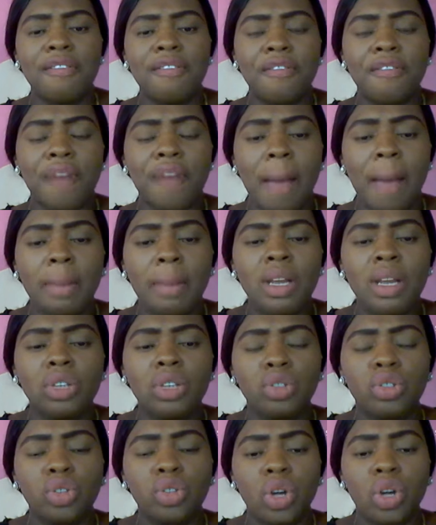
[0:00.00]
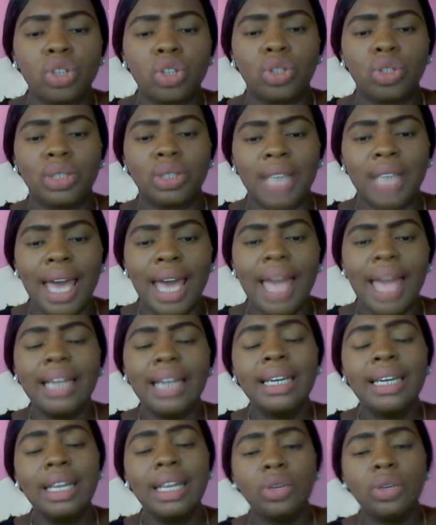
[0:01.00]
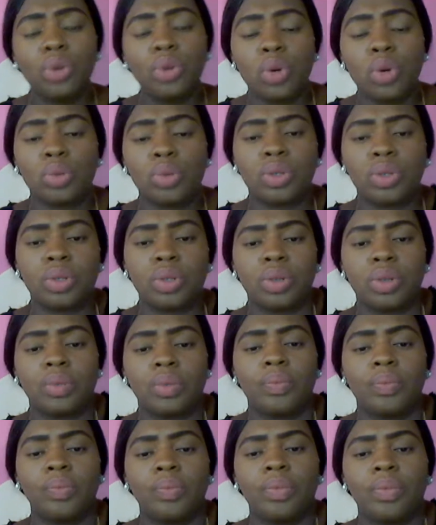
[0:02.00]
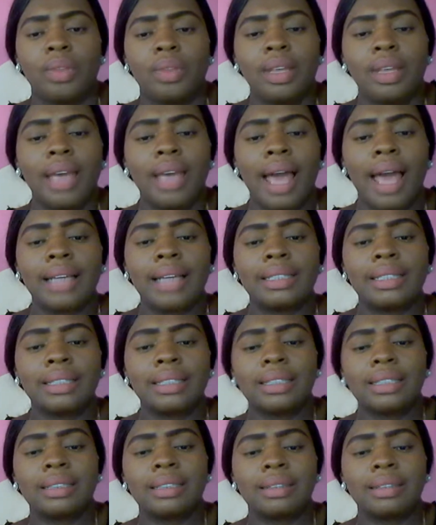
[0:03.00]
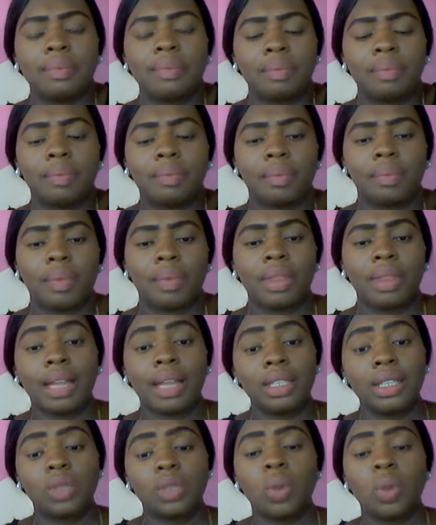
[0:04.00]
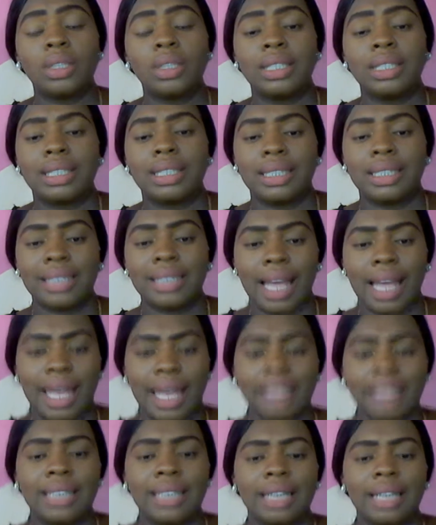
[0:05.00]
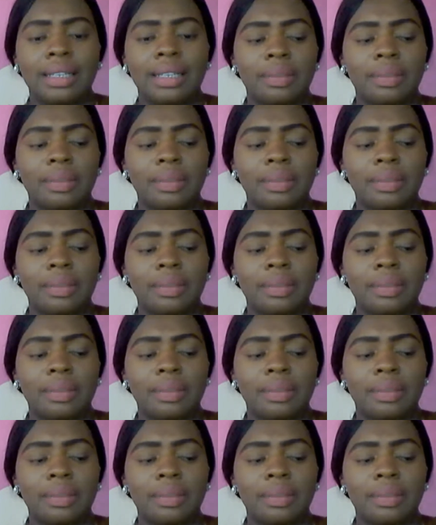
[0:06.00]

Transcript: family structures, ethnic groups. Yes, that is what it is targeted.